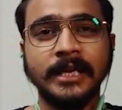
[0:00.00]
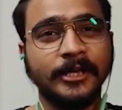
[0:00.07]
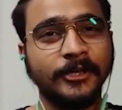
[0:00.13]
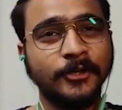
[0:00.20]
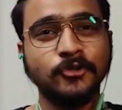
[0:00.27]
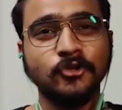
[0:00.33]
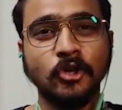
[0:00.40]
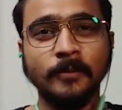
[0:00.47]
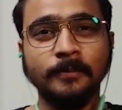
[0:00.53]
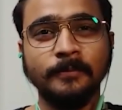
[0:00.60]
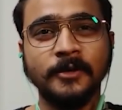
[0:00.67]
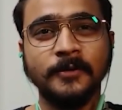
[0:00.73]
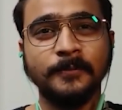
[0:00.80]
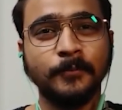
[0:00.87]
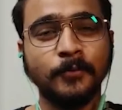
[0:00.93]

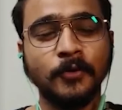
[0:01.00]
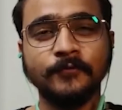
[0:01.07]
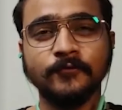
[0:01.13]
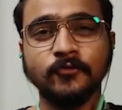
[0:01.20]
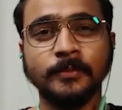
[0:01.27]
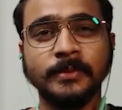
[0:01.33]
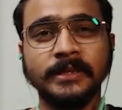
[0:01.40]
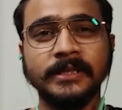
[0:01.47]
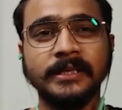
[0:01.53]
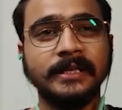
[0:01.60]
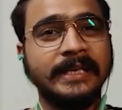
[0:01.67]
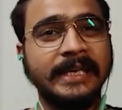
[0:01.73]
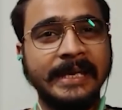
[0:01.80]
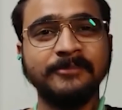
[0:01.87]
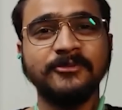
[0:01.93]
AccioJob proved to be a
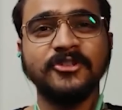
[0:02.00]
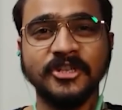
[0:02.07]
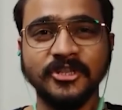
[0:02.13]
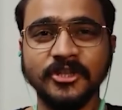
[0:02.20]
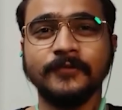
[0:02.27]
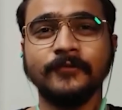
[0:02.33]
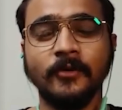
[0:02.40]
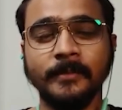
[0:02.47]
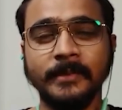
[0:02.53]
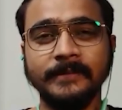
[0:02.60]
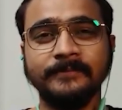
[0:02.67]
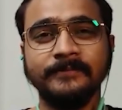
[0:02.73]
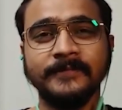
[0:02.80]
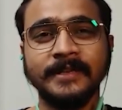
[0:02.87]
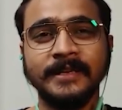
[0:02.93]
game changer for
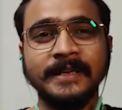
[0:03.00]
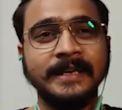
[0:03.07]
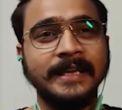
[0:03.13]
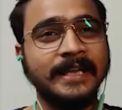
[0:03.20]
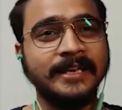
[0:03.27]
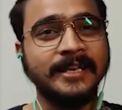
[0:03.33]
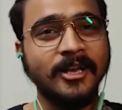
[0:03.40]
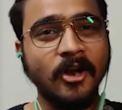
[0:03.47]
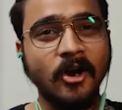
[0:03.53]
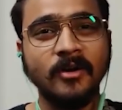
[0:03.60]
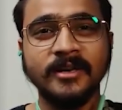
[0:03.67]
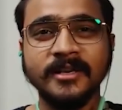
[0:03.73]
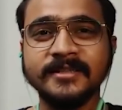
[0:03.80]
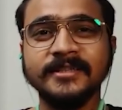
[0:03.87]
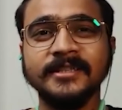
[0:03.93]
me and I
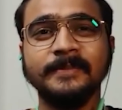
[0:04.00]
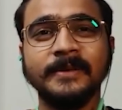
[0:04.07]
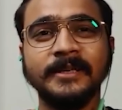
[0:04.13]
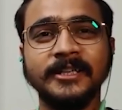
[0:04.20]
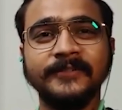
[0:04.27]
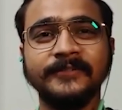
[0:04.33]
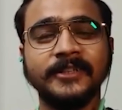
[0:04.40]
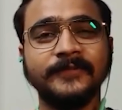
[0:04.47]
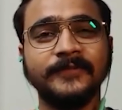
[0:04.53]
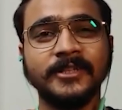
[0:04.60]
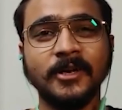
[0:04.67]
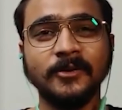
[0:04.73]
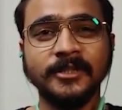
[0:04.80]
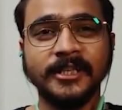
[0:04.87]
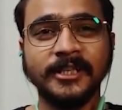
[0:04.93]
honestly believe that
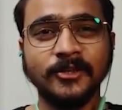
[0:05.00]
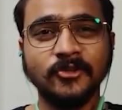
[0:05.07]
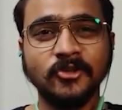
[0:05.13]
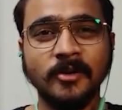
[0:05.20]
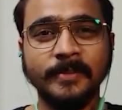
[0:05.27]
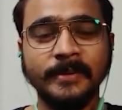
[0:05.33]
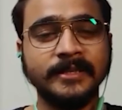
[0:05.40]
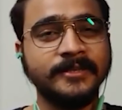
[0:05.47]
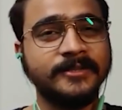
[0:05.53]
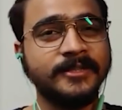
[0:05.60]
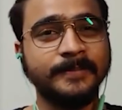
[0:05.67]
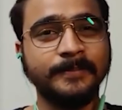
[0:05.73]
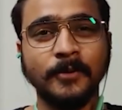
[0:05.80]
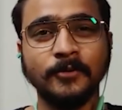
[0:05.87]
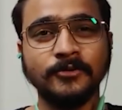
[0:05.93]
without Accio Job and the
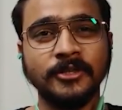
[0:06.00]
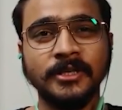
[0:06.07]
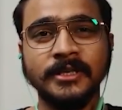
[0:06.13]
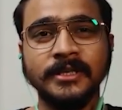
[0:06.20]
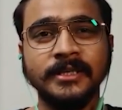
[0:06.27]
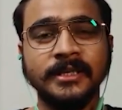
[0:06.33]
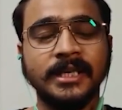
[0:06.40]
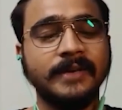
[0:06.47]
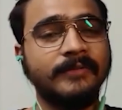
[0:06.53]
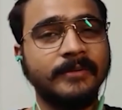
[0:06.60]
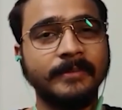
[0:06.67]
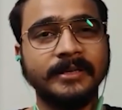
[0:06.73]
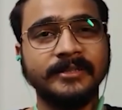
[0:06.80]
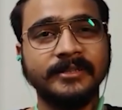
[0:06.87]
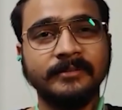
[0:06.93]
support
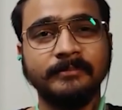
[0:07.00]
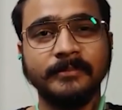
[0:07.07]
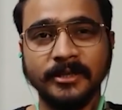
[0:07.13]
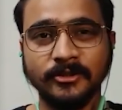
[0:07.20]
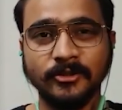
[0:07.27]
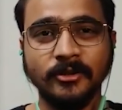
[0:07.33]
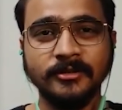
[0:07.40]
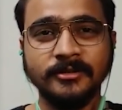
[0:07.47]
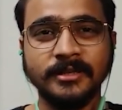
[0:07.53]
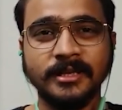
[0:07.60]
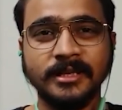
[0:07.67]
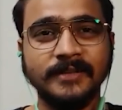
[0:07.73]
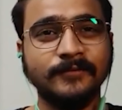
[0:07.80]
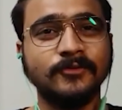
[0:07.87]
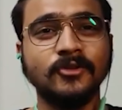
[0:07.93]
given by their mentors,
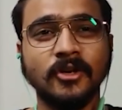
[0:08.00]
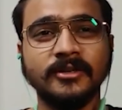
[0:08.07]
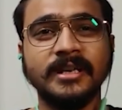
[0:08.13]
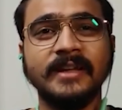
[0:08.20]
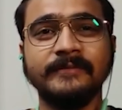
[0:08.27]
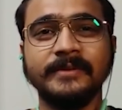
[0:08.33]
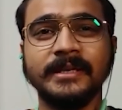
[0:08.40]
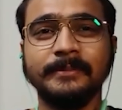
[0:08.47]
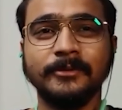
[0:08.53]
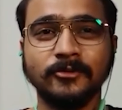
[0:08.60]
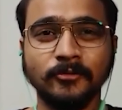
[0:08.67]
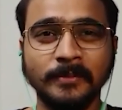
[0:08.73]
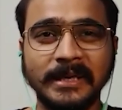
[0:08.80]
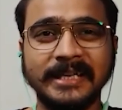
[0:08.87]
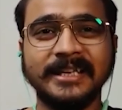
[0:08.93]
I would not have been
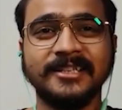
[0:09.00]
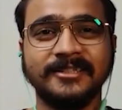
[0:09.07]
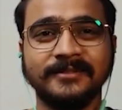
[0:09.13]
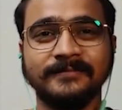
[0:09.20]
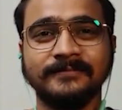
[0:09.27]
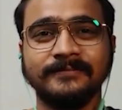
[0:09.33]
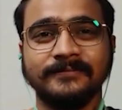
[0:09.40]
able to make it.